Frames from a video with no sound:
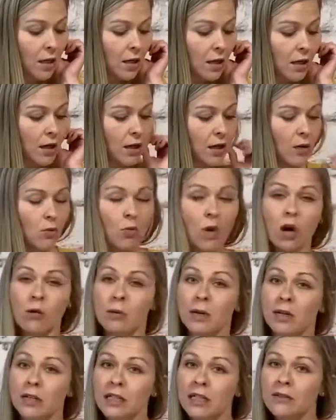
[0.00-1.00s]

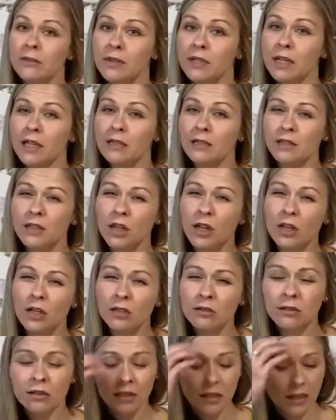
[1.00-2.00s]
Walmart even has yarn.